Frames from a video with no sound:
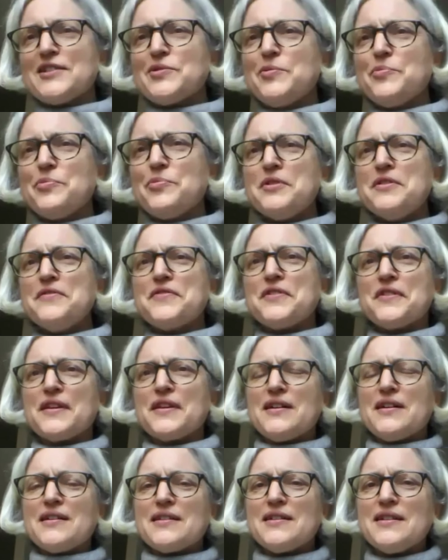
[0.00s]
to improve on
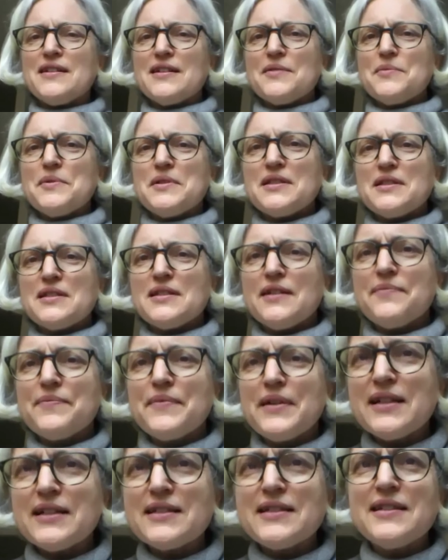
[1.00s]
that. I think it was
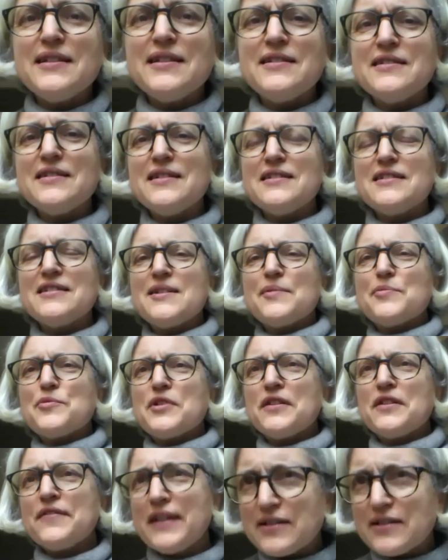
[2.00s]
excellent
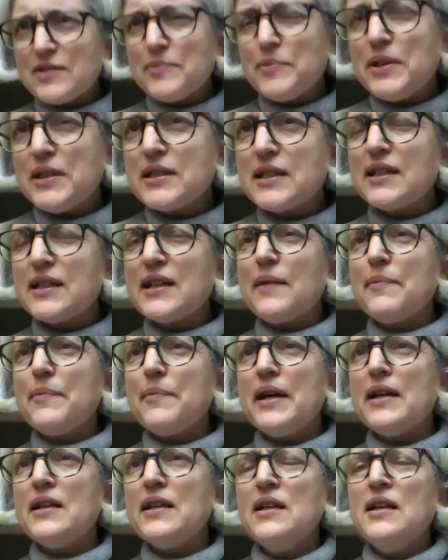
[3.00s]
summary of how to market a
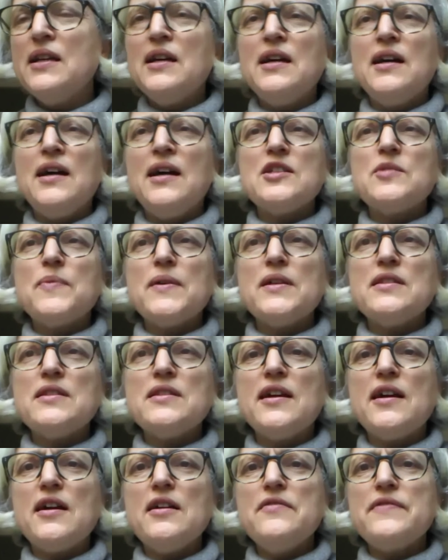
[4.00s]
campaign. I suppose
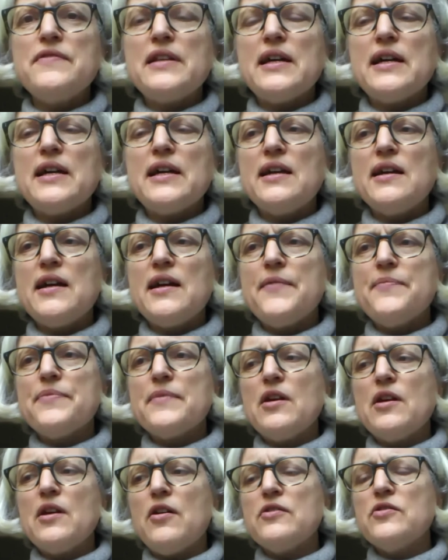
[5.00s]
the overlay
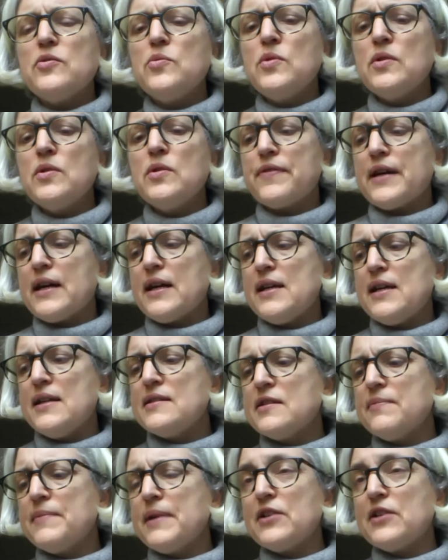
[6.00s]
on all of that is
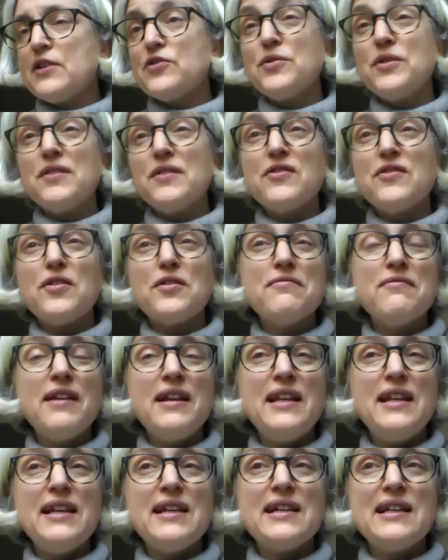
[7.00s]
to make sure that you've got a
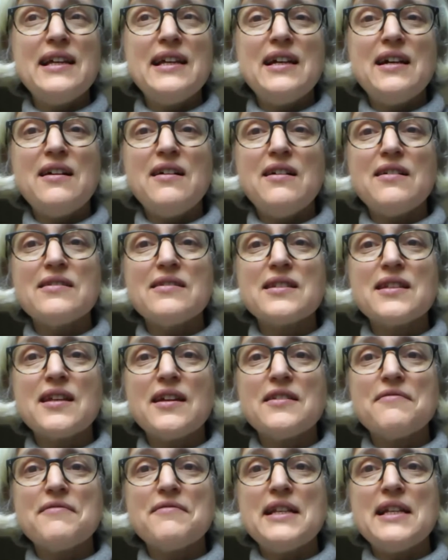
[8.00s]
really clear ask
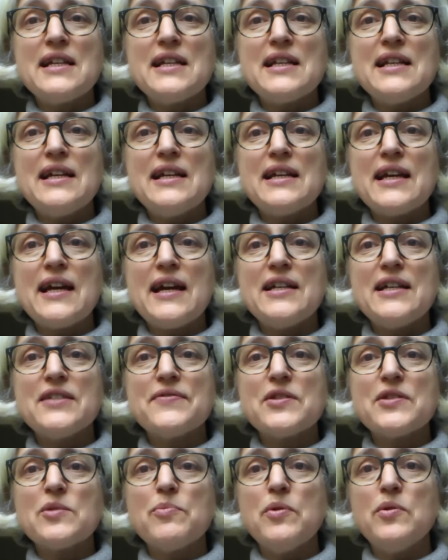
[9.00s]
and a really clear case
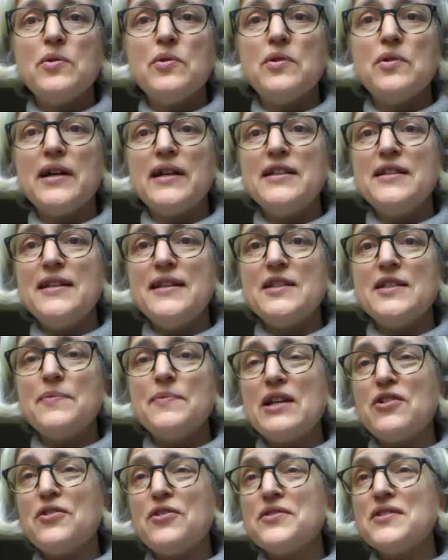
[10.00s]
for support, and you need to
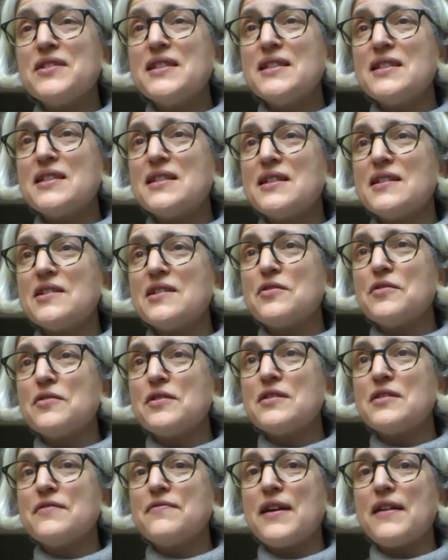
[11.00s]
be consistent
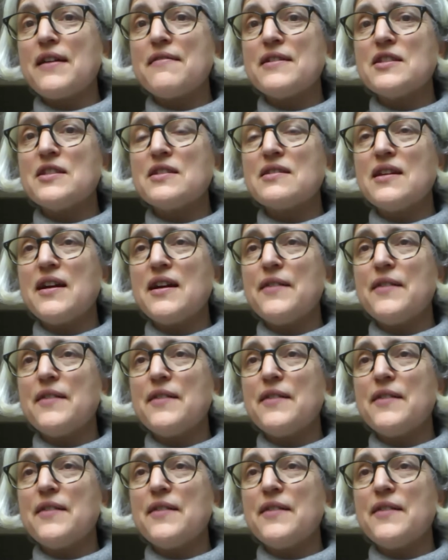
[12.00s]
across the various